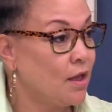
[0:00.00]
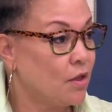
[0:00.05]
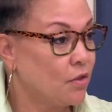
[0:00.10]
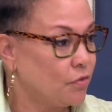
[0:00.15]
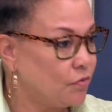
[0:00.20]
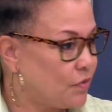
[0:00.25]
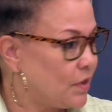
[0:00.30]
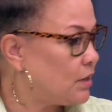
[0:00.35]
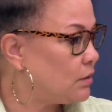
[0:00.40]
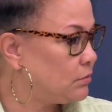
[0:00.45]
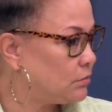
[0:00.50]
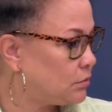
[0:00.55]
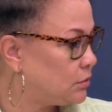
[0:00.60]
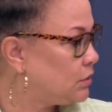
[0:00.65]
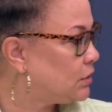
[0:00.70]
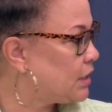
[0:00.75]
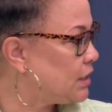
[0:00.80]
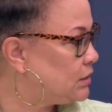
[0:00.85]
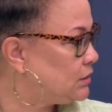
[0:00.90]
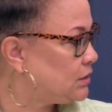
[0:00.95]
Then
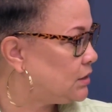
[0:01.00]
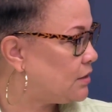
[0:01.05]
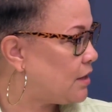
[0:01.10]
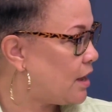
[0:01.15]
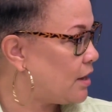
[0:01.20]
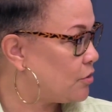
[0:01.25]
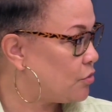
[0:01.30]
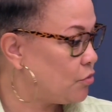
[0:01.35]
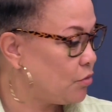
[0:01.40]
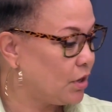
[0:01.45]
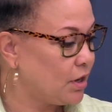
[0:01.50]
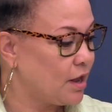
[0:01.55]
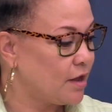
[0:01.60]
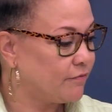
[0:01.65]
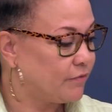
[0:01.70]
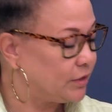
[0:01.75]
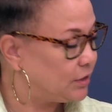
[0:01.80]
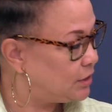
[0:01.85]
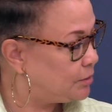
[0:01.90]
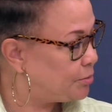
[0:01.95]
look into that. You can have
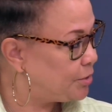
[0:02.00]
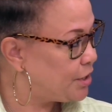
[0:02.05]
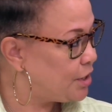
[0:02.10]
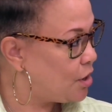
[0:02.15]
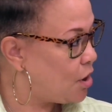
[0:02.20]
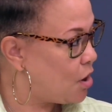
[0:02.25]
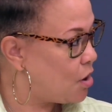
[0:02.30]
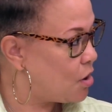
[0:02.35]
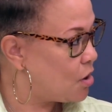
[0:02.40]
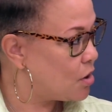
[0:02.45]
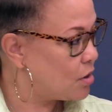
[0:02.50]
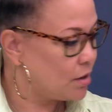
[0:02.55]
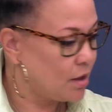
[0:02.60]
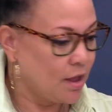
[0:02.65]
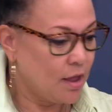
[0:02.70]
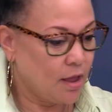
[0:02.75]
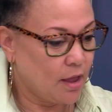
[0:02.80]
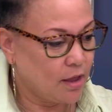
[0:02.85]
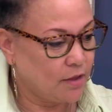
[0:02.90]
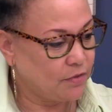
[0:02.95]
a Liberty card
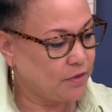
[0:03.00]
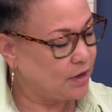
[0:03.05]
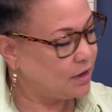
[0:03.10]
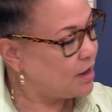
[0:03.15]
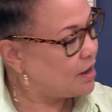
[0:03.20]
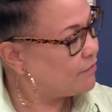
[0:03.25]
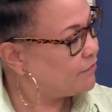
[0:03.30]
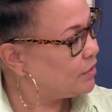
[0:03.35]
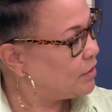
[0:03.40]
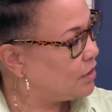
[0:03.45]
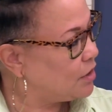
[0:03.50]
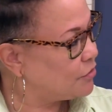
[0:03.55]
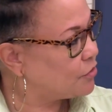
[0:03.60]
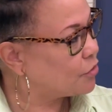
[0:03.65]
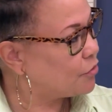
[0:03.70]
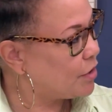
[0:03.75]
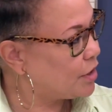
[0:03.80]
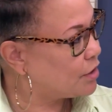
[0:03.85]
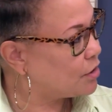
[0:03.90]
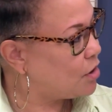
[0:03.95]
and then have another
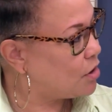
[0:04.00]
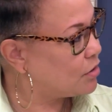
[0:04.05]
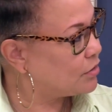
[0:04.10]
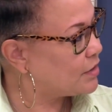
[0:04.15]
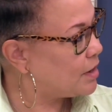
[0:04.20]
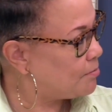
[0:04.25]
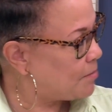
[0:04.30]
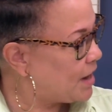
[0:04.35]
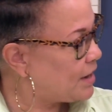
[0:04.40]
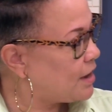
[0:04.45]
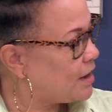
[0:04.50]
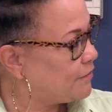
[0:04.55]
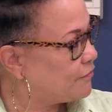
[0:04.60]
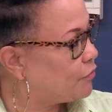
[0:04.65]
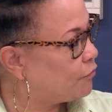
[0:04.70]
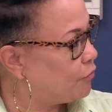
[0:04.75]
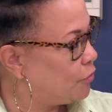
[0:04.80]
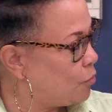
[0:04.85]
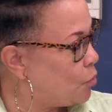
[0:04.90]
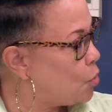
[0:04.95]
credit card that might have the
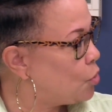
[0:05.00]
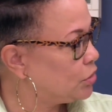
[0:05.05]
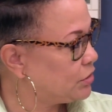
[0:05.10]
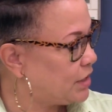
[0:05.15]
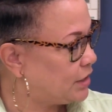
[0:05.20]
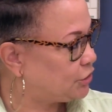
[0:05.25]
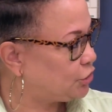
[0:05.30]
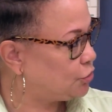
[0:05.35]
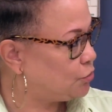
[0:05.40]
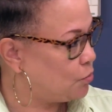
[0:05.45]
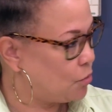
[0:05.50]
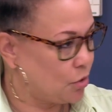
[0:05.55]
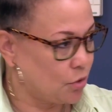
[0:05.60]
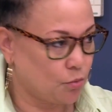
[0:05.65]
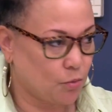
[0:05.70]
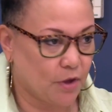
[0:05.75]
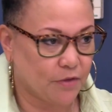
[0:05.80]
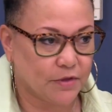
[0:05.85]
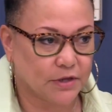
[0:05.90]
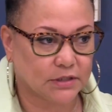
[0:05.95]
reward that you want,
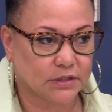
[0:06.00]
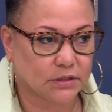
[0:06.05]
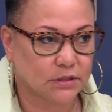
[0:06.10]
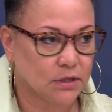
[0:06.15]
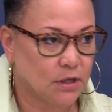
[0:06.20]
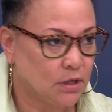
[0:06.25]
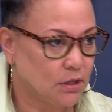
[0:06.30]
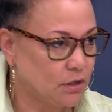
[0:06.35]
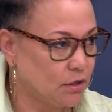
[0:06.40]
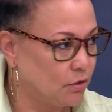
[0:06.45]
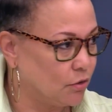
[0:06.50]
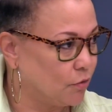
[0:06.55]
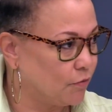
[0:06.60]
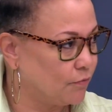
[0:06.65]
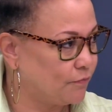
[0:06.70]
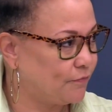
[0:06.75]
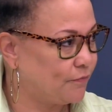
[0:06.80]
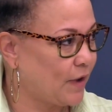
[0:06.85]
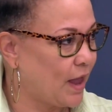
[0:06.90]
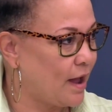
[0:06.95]
whether it's,
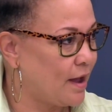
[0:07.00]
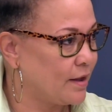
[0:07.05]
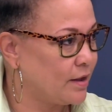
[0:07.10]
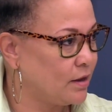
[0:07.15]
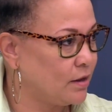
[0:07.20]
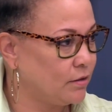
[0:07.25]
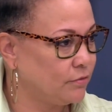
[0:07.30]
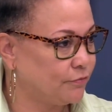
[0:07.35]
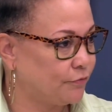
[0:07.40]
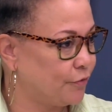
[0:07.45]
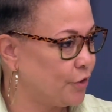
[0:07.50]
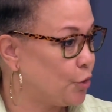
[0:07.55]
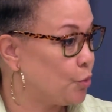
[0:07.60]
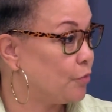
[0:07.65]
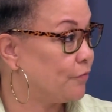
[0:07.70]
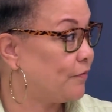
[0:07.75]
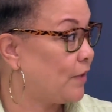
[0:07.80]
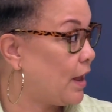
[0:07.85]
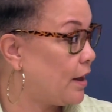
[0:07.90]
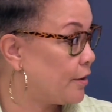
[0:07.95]
frequent
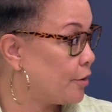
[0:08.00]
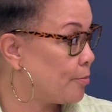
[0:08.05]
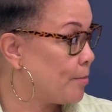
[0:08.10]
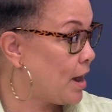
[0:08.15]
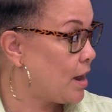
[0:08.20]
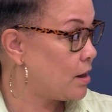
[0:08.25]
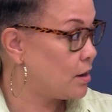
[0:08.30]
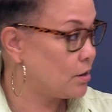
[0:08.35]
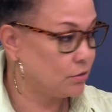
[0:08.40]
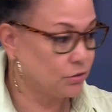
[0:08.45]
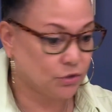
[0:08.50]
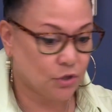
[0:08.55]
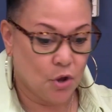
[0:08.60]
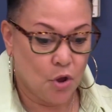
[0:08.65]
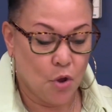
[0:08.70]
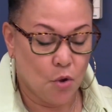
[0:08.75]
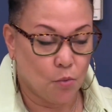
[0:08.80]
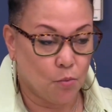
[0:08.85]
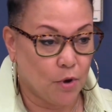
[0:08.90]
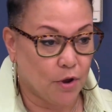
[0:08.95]
flyer miles,
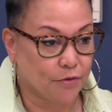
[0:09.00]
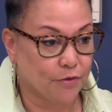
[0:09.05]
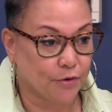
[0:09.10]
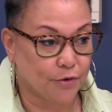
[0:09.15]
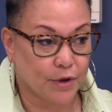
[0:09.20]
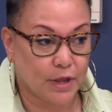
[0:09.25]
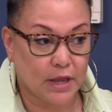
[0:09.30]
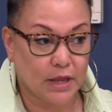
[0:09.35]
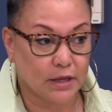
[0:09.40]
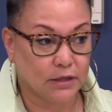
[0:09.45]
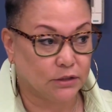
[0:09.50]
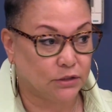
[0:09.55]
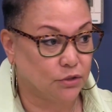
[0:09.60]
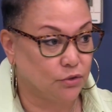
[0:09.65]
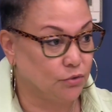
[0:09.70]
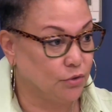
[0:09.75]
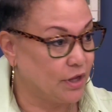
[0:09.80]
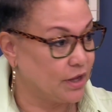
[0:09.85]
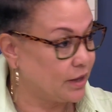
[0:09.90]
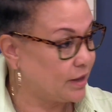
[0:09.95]
whether it's
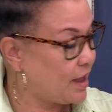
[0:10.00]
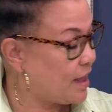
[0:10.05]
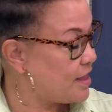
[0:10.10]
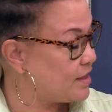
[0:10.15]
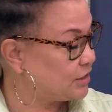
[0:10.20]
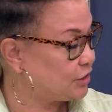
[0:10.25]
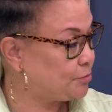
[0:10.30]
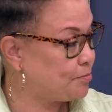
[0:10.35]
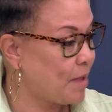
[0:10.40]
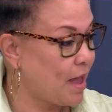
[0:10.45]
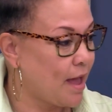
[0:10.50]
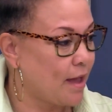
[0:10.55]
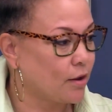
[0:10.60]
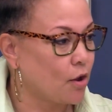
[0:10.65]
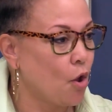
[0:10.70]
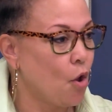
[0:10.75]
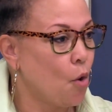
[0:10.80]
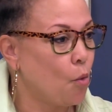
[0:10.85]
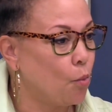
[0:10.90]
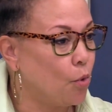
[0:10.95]
you get cash back,
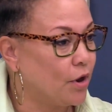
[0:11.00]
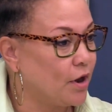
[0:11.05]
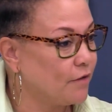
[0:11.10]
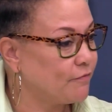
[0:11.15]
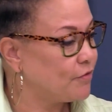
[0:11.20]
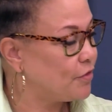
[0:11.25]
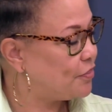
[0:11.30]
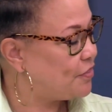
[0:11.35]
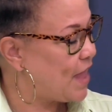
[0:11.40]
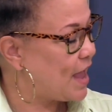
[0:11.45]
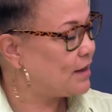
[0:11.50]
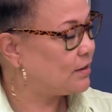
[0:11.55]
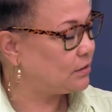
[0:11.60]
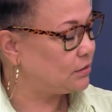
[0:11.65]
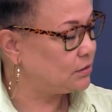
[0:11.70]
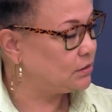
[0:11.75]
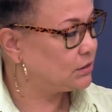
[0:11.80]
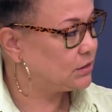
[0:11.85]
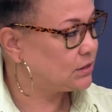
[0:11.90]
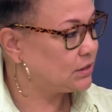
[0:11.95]
whatever that
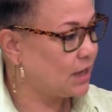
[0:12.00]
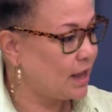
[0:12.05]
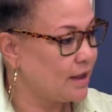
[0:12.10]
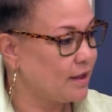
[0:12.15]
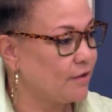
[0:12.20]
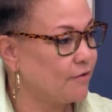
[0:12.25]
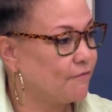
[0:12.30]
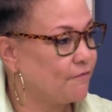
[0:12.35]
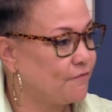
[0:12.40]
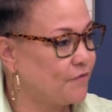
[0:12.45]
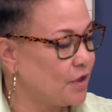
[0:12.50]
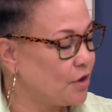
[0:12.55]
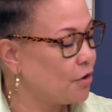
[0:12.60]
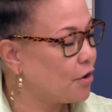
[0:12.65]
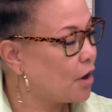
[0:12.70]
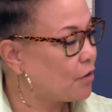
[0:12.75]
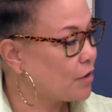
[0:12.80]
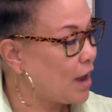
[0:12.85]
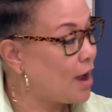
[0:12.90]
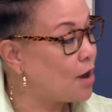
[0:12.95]
looks like, figure
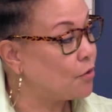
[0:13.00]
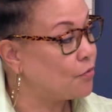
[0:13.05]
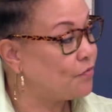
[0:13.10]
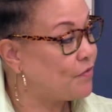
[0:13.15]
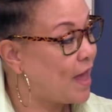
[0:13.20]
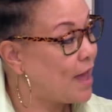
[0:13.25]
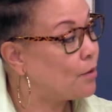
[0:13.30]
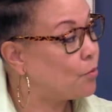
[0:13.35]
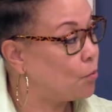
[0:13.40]
out how that